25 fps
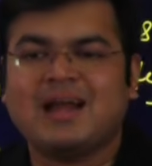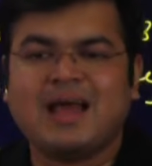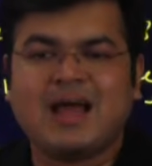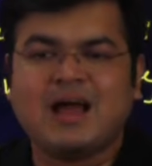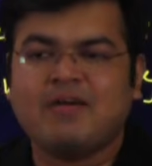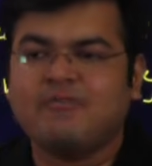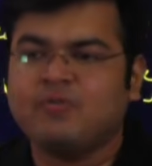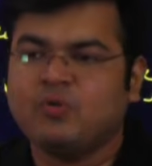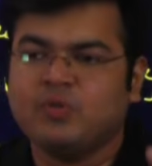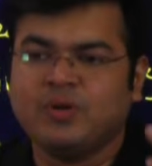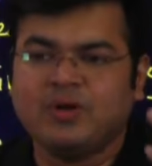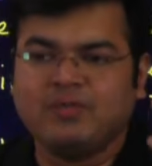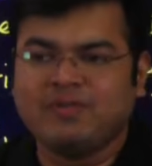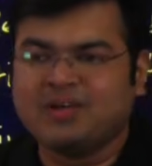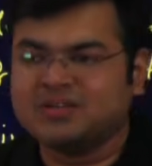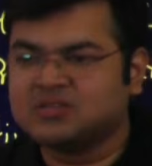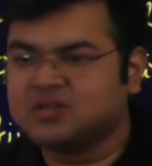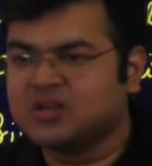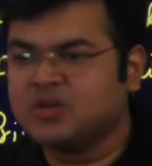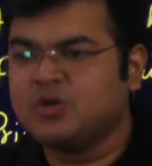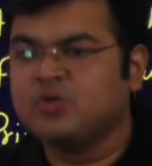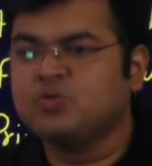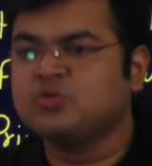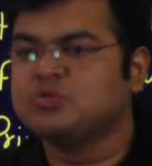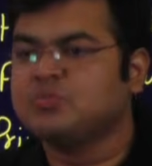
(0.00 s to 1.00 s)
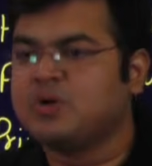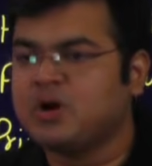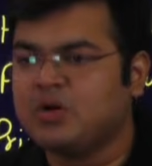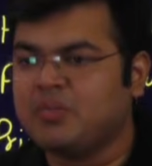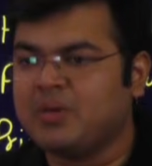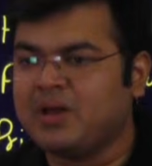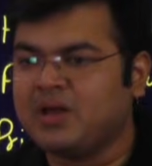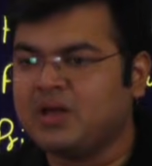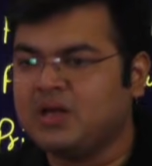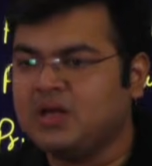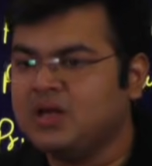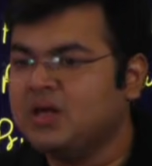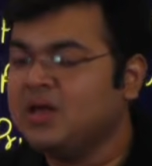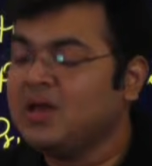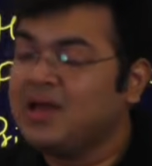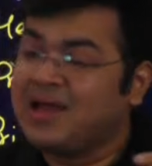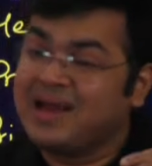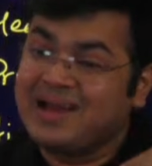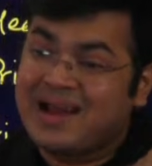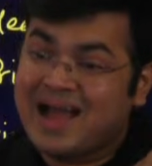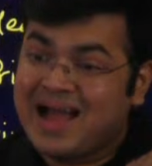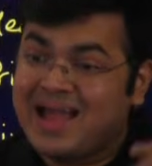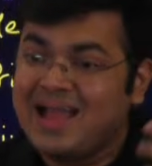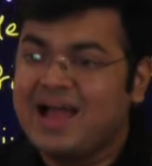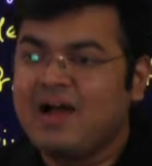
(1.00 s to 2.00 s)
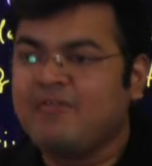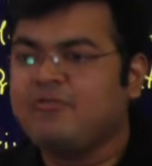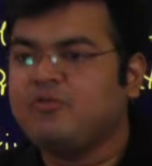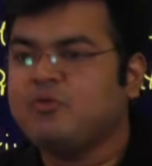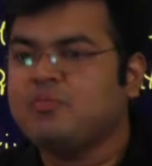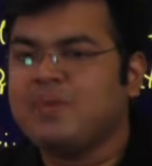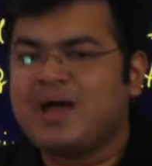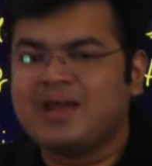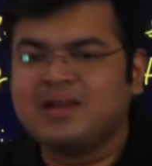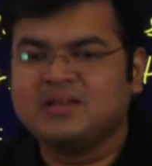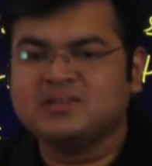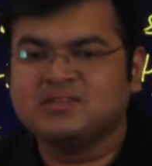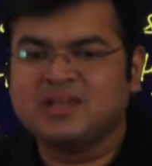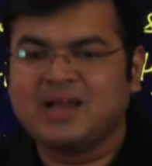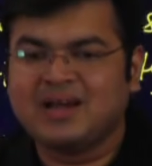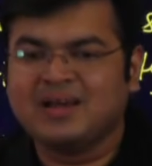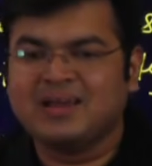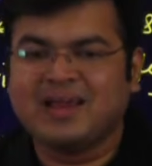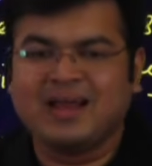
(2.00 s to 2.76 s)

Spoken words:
I have to invest a huge amount of money and I have to manage that,